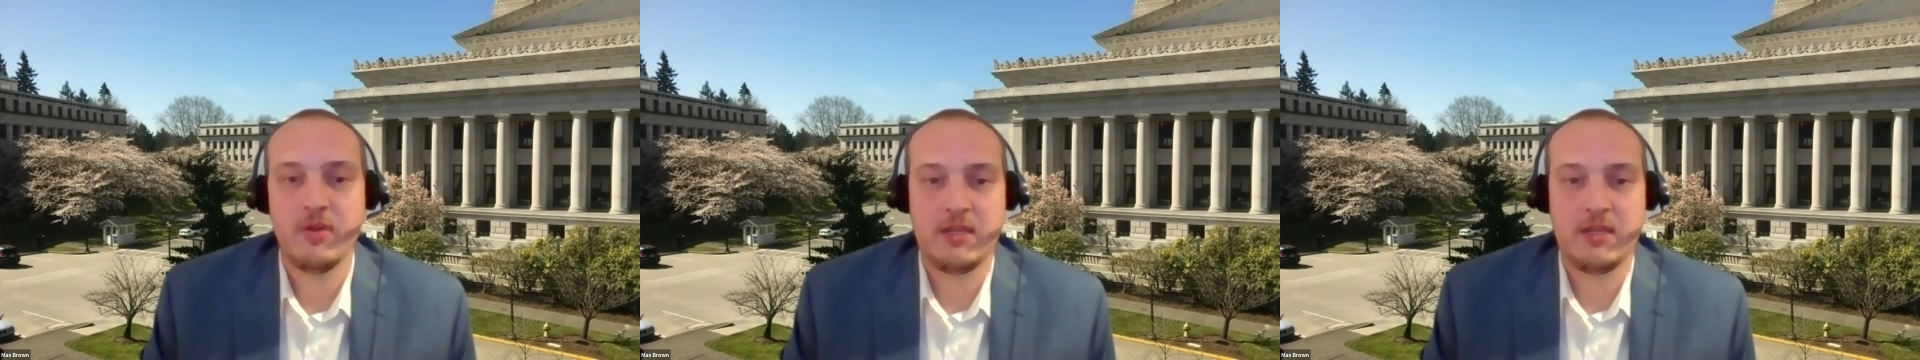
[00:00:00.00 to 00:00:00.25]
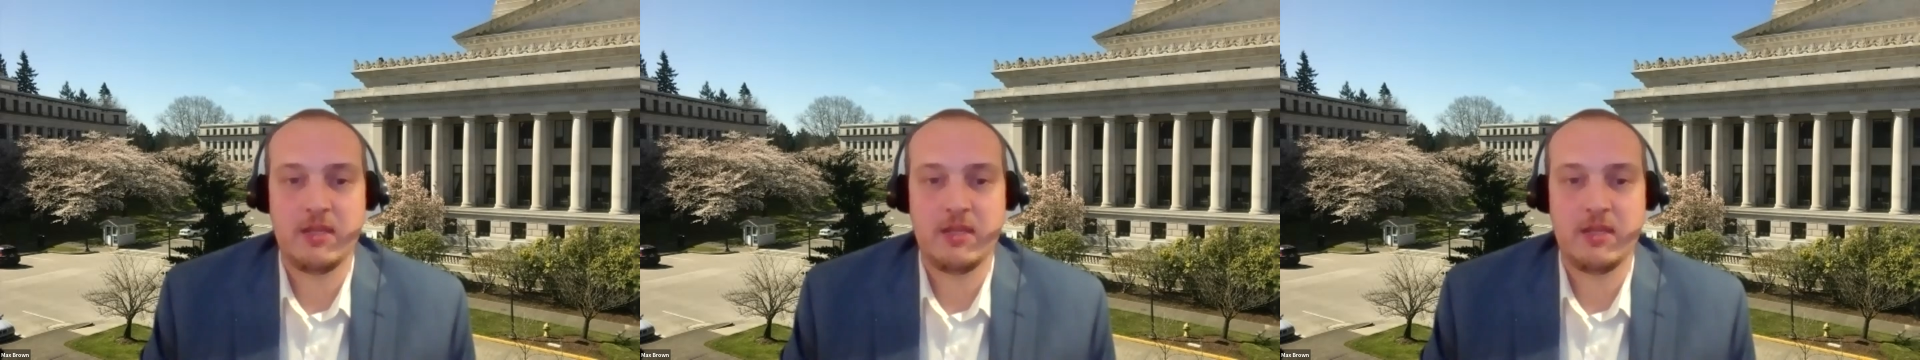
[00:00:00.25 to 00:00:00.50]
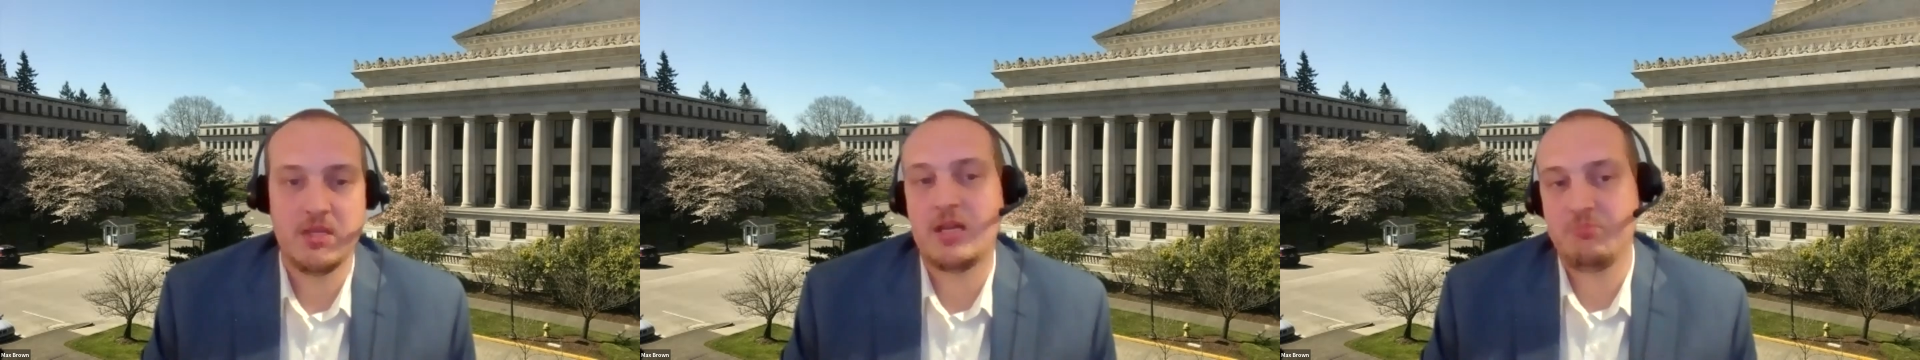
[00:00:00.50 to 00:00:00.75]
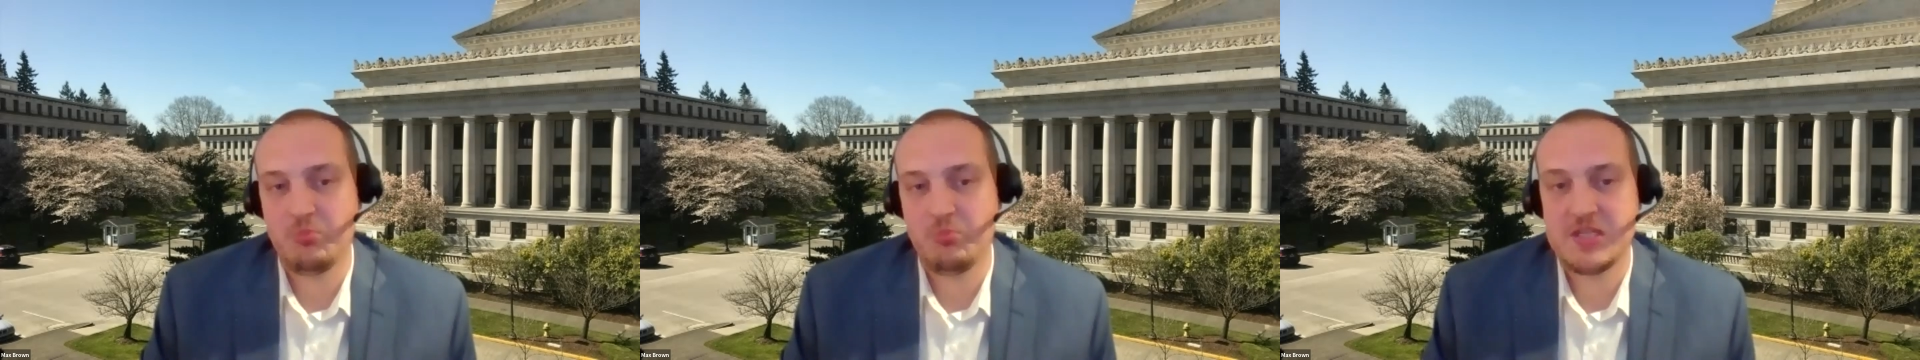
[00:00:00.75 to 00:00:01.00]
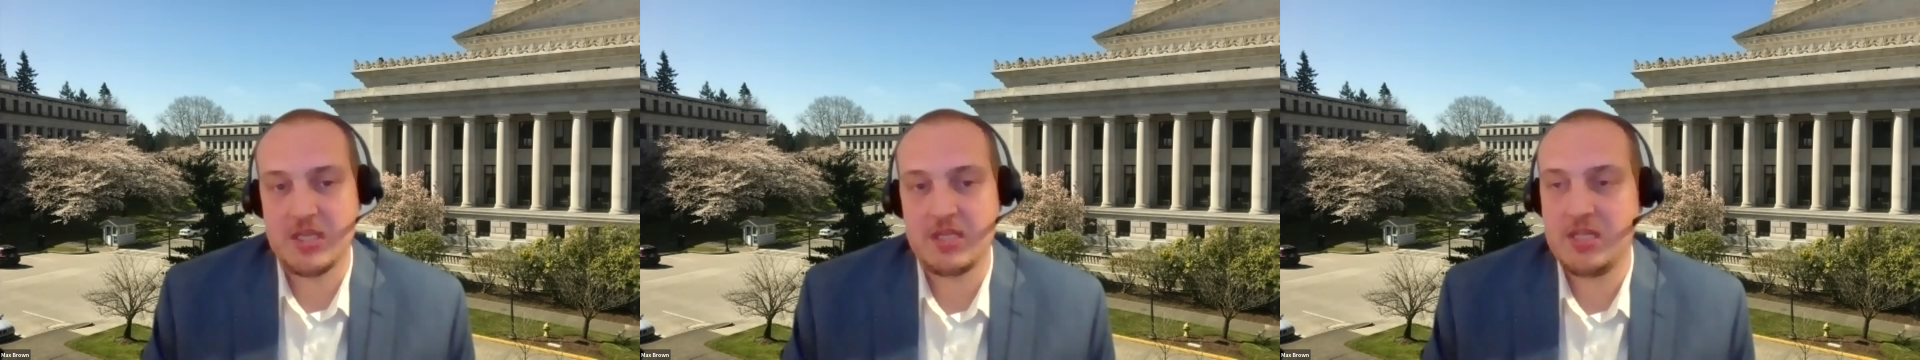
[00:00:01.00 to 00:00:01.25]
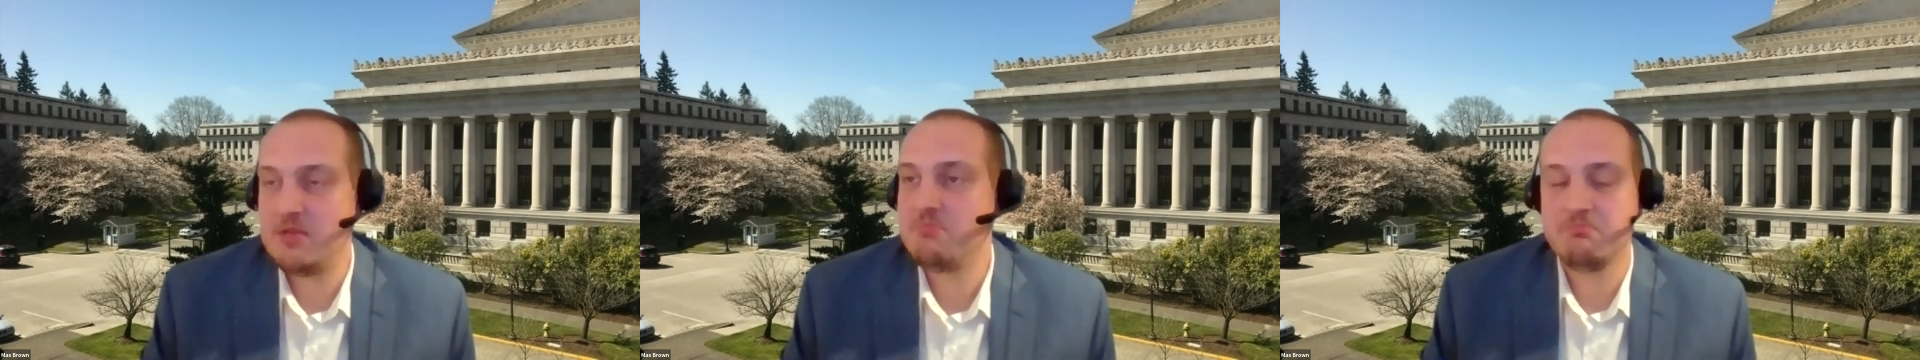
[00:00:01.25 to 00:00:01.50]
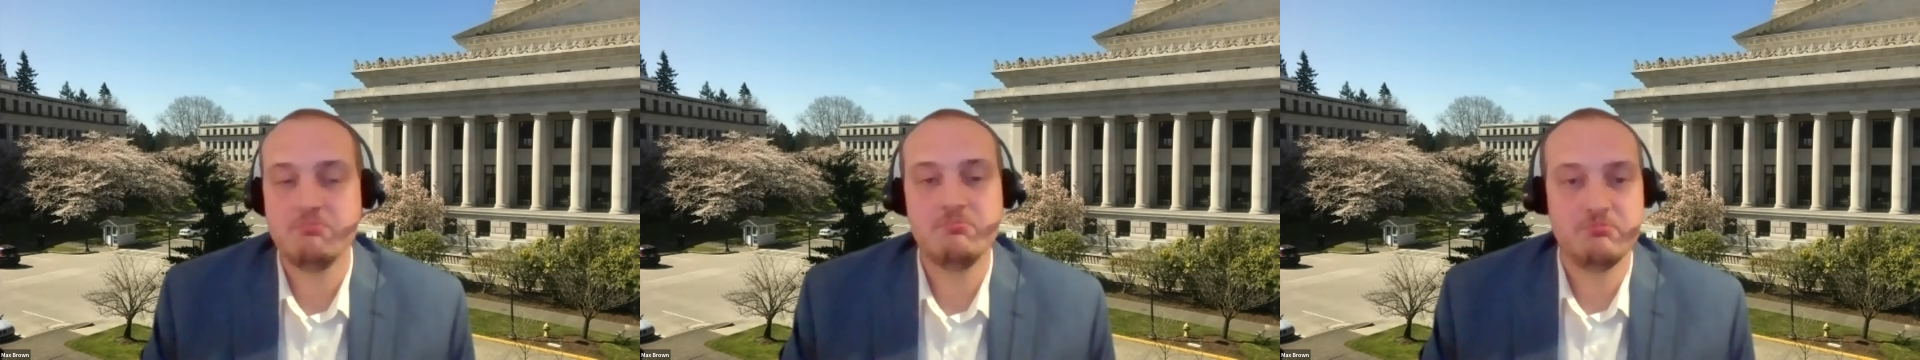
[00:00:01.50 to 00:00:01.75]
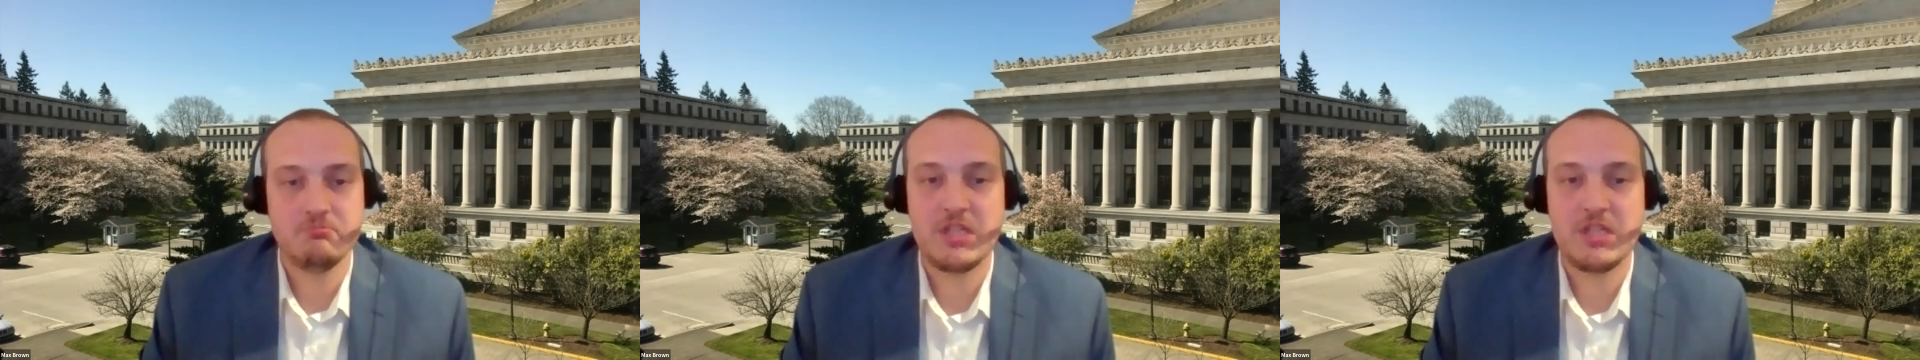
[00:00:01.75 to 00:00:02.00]
And I would say keep
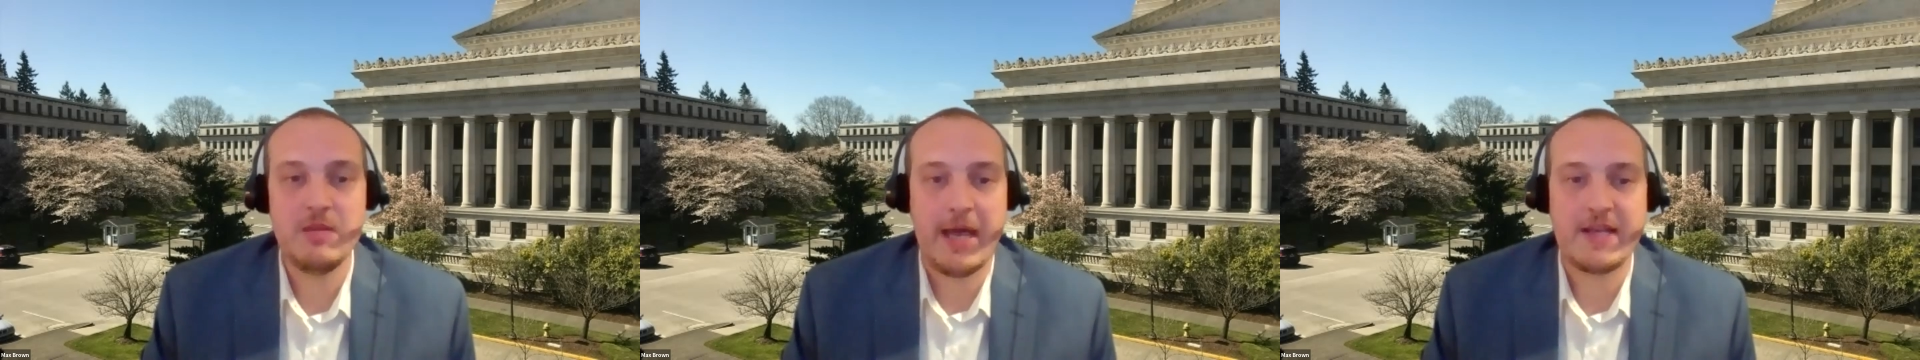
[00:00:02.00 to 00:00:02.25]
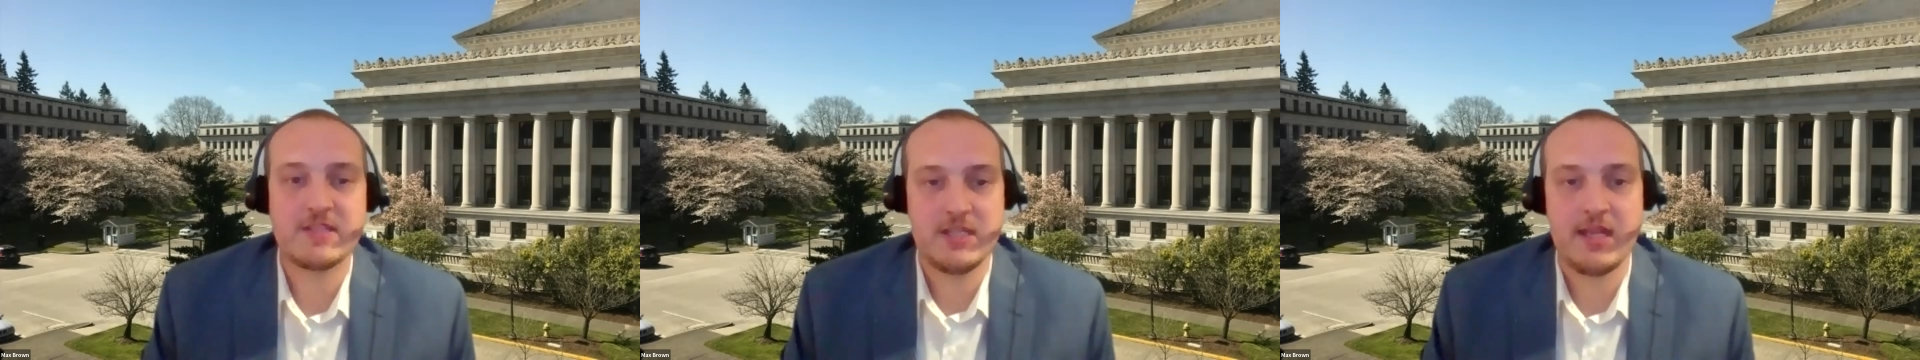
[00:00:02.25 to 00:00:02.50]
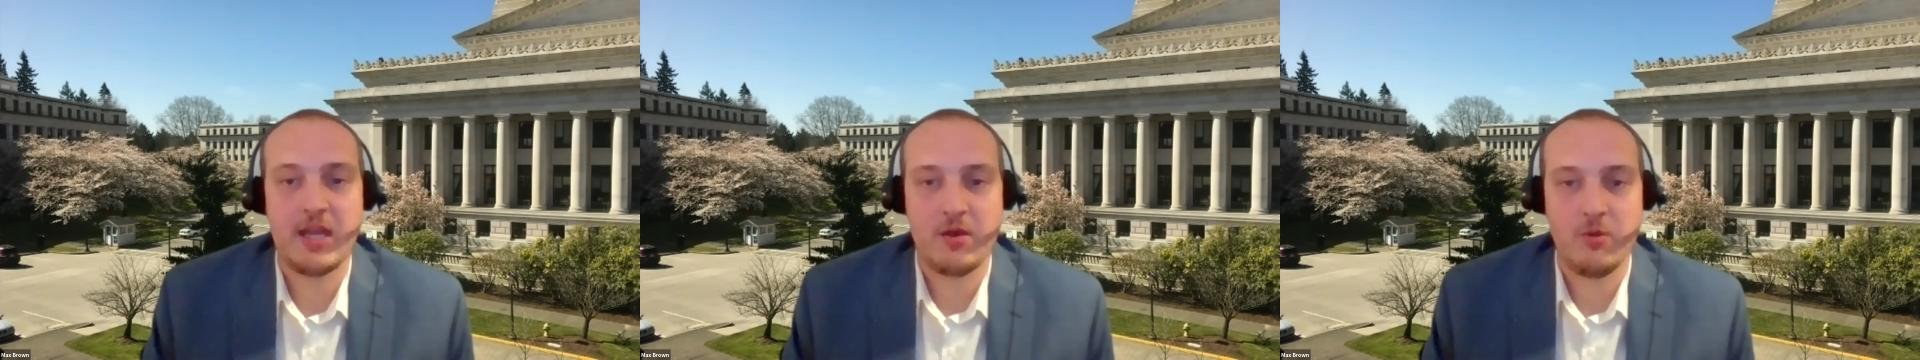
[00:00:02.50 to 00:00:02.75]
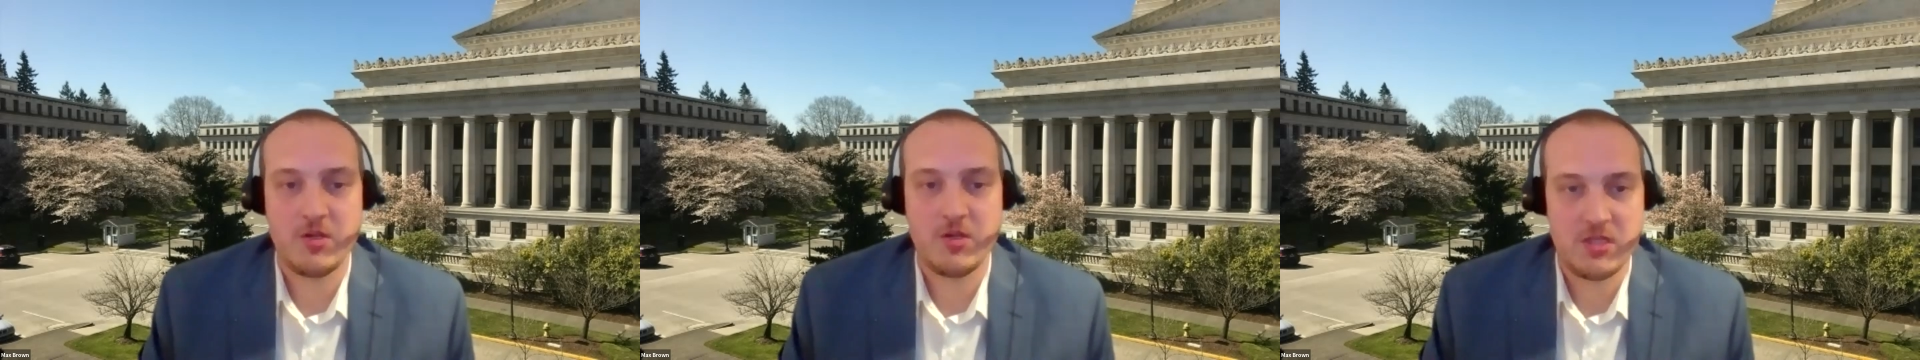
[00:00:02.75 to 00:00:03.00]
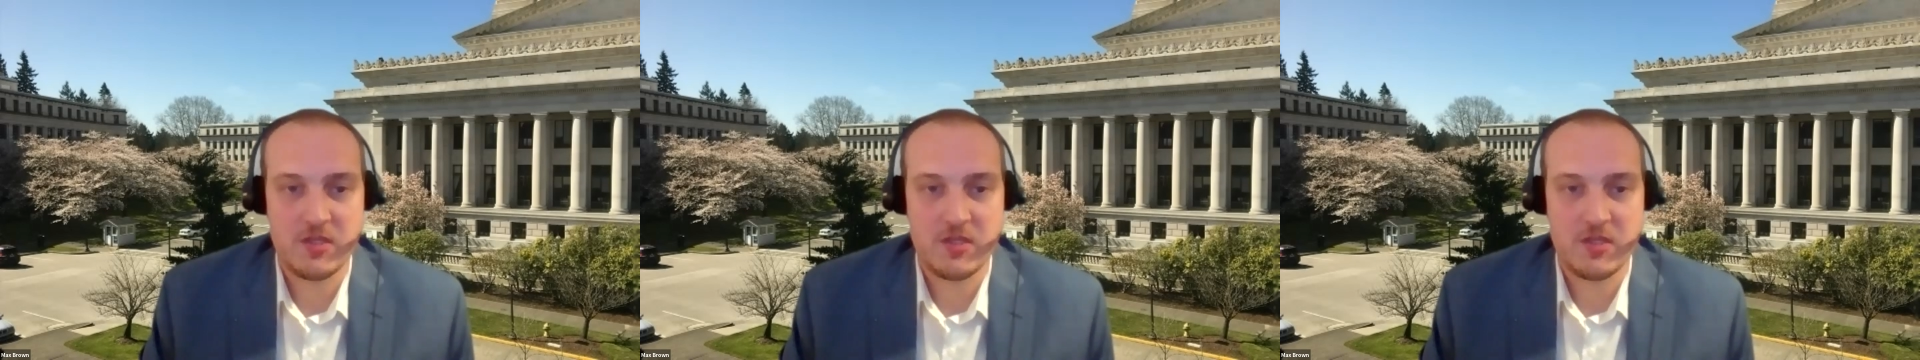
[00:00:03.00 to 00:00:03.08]
asking that question,